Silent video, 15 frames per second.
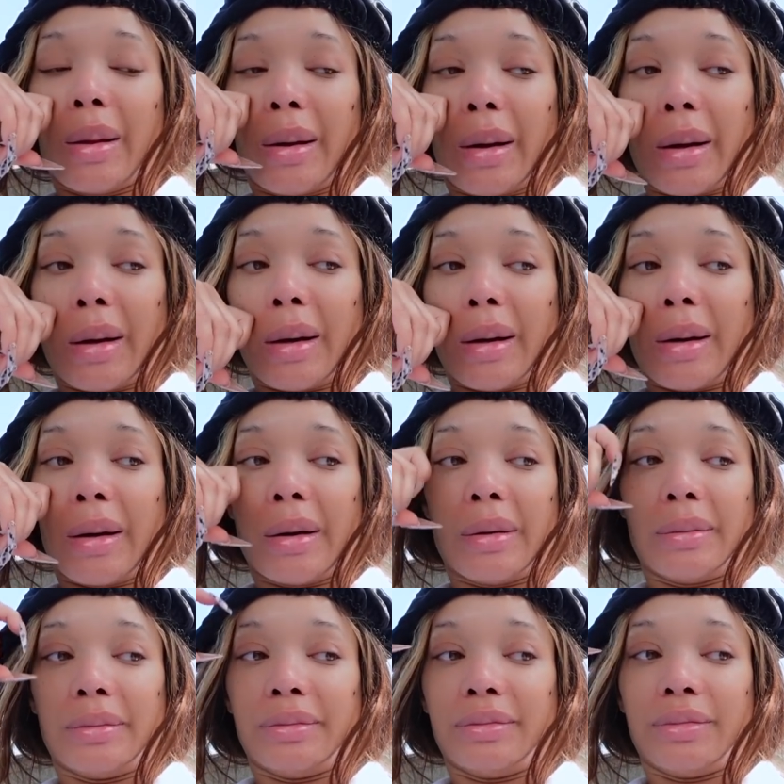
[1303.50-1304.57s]

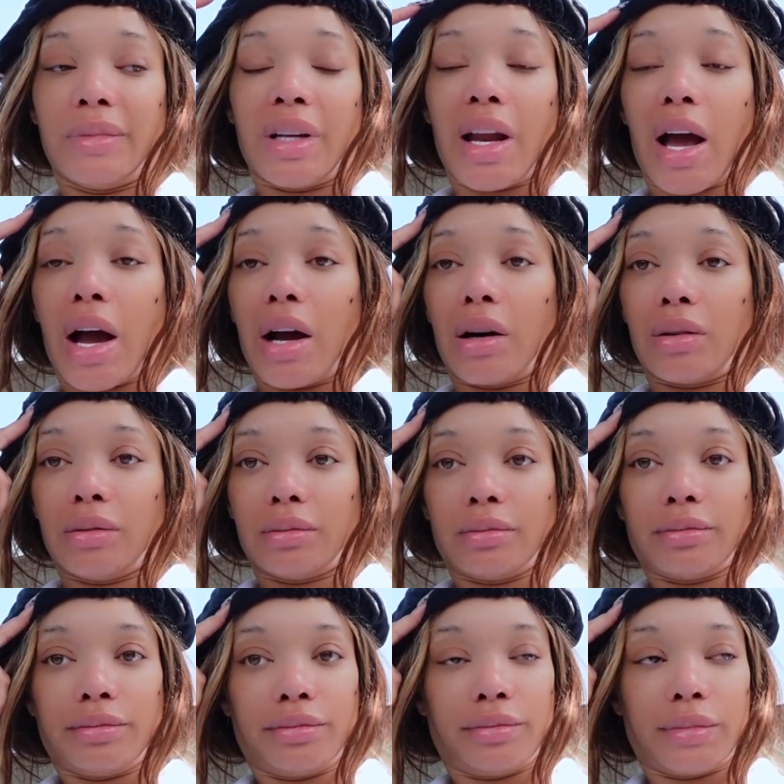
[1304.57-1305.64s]
um, no.
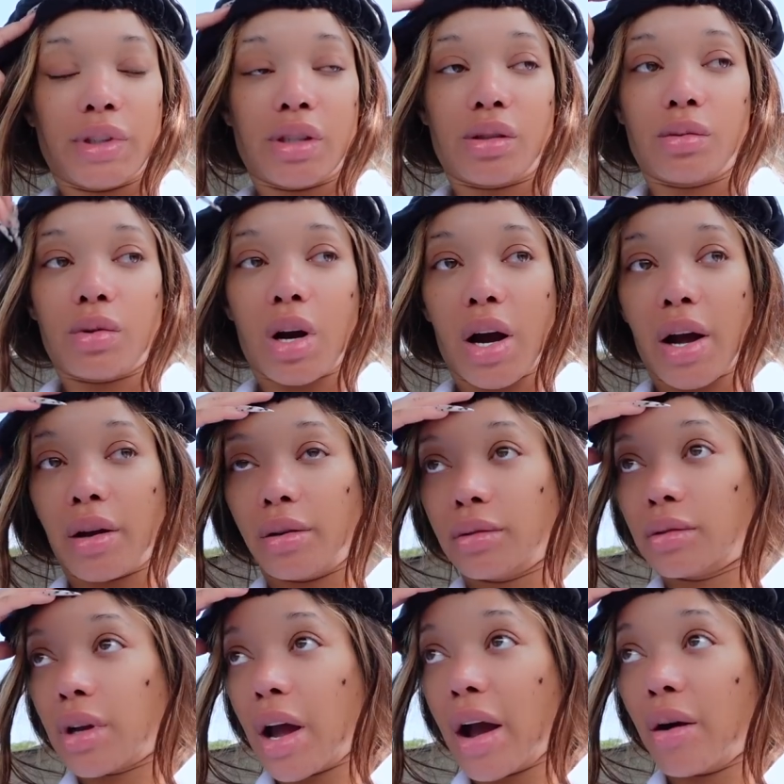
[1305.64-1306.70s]
It's too hot.
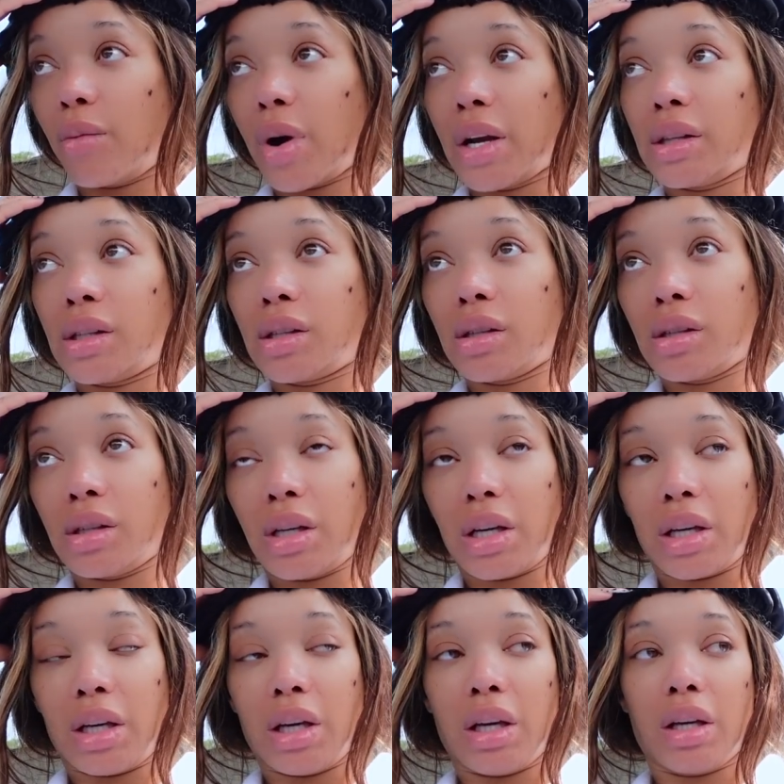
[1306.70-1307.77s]
I'll wait till
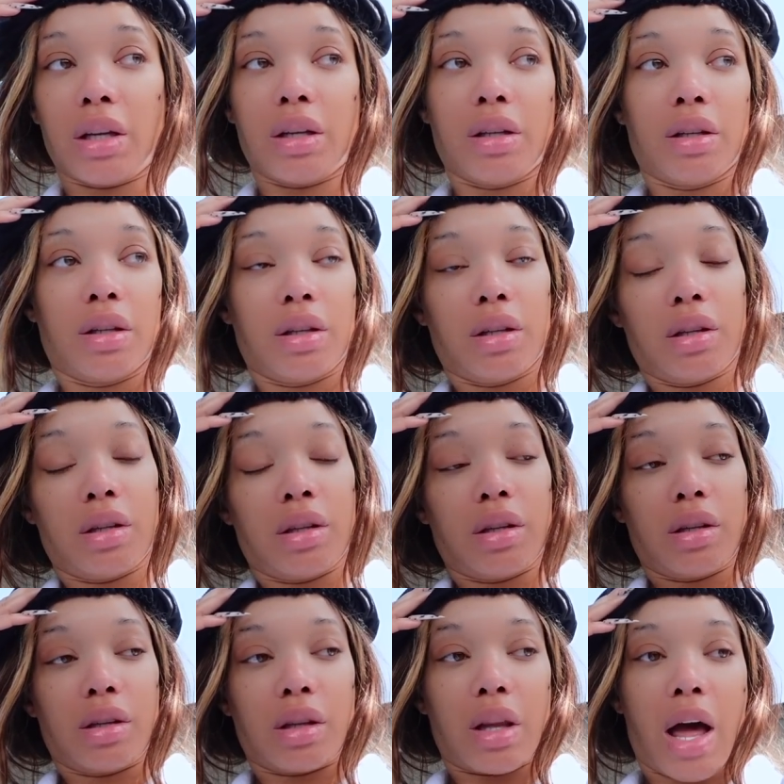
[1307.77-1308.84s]
it get,
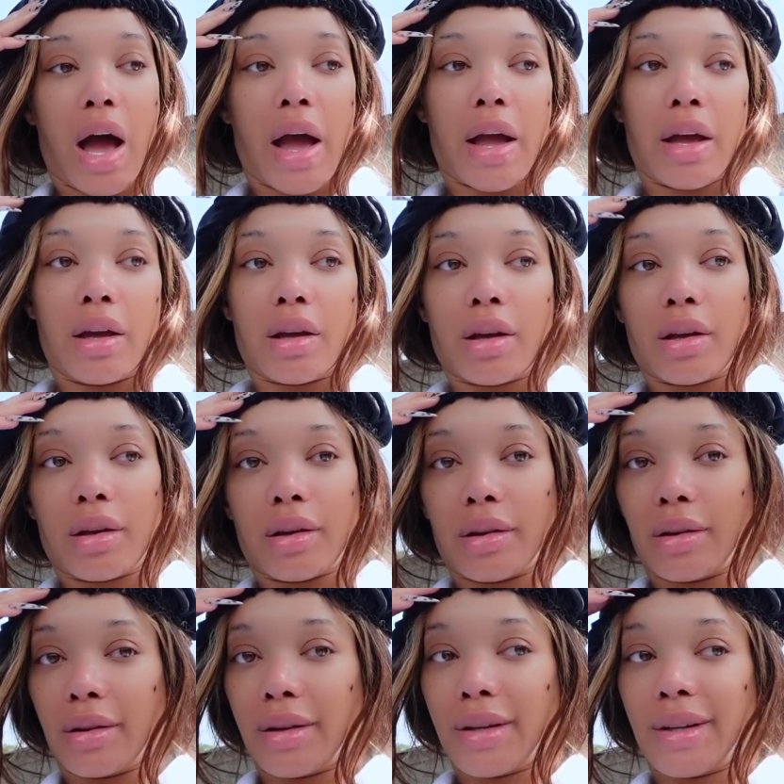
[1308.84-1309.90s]
like,
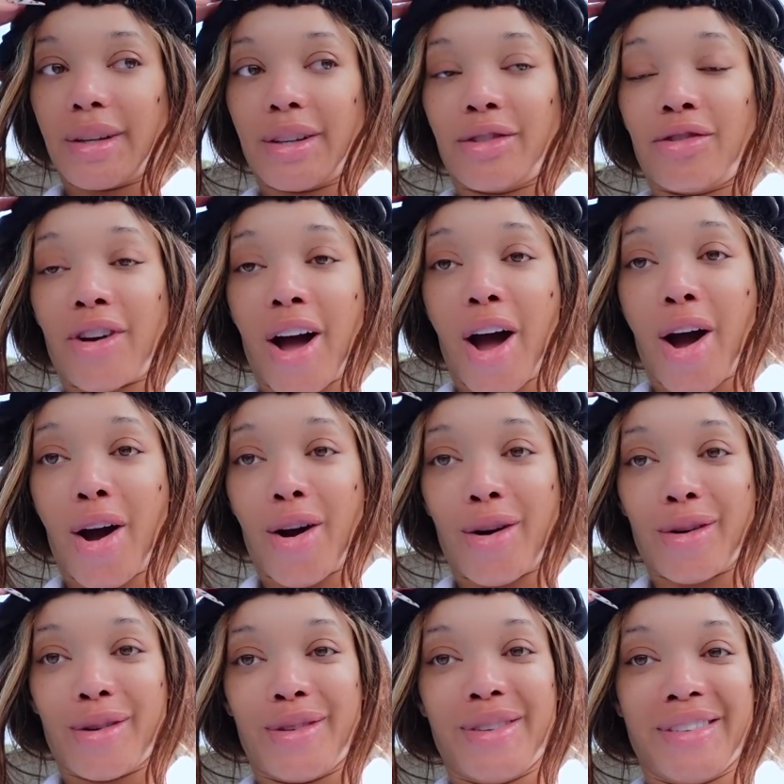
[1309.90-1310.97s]

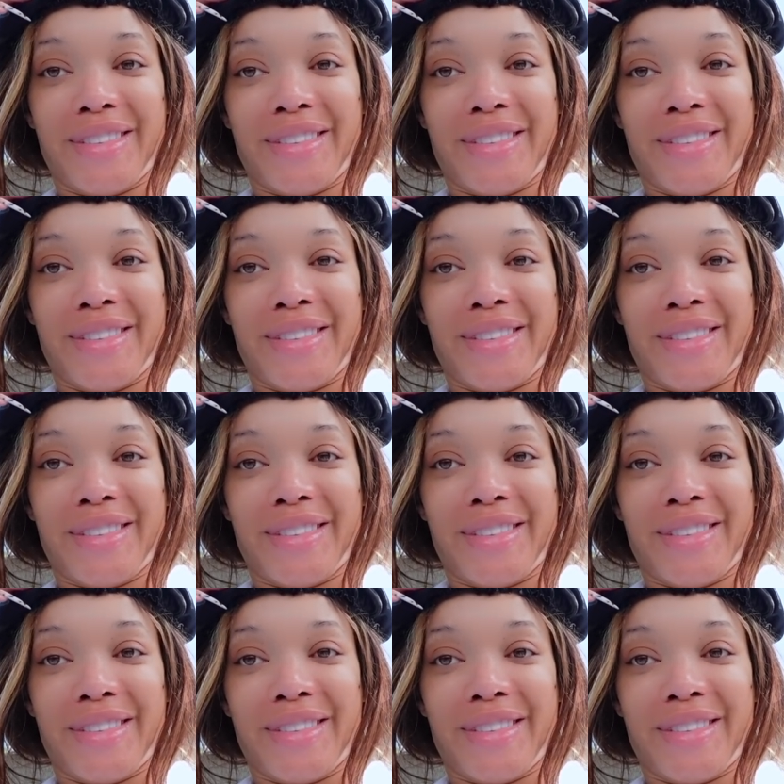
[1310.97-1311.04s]
fall.